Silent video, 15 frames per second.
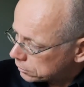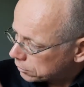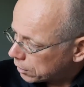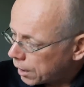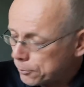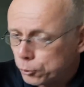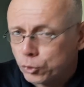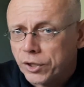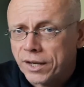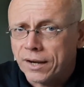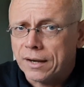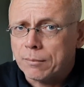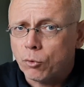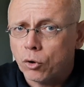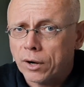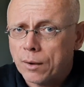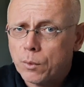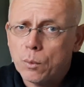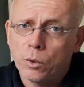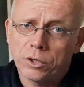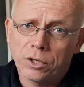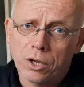up to date anymore, and we
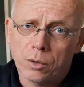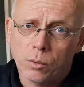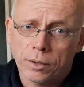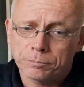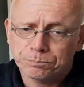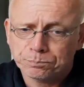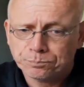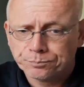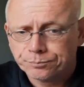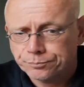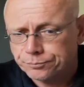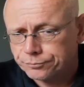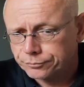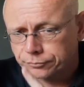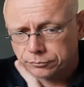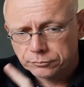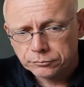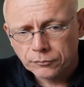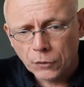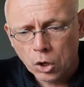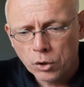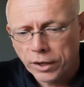want another one.
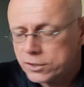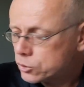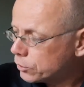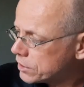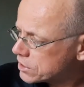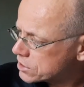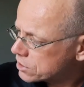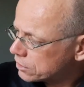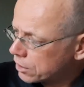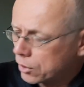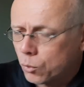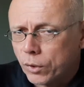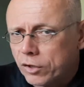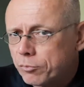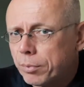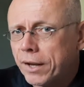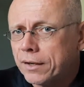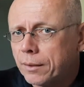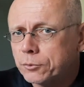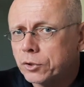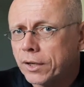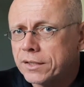Okay, so this is another way of planned
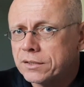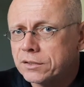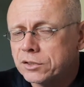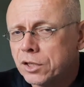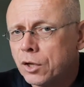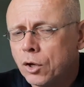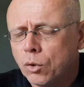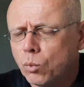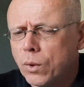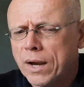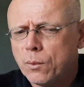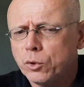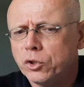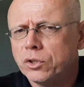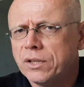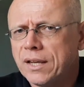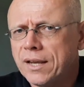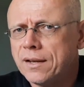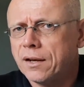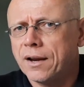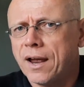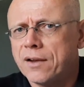obsolescence. Why would you
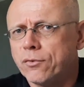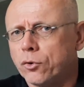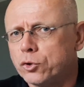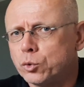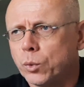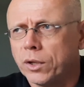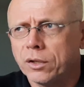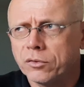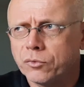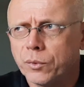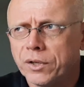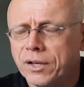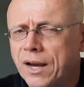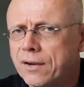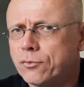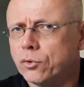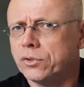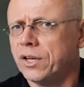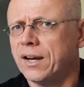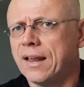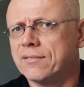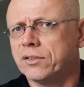need an iPhone 12 when the iPhone
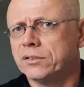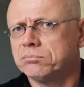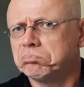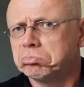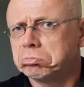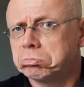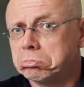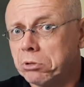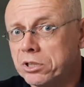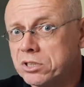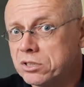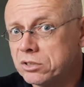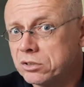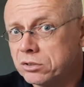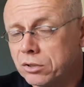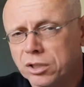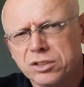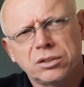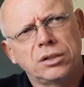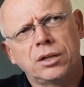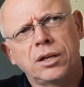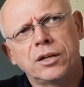11
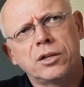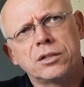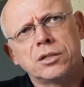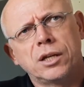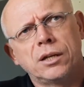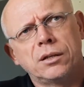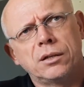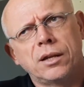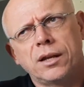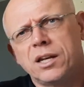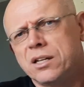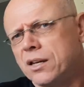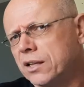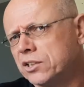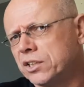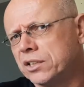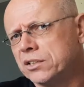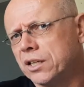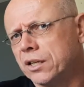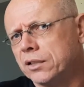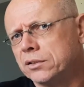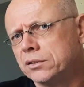didn't exist,
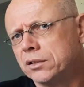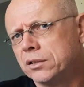did it?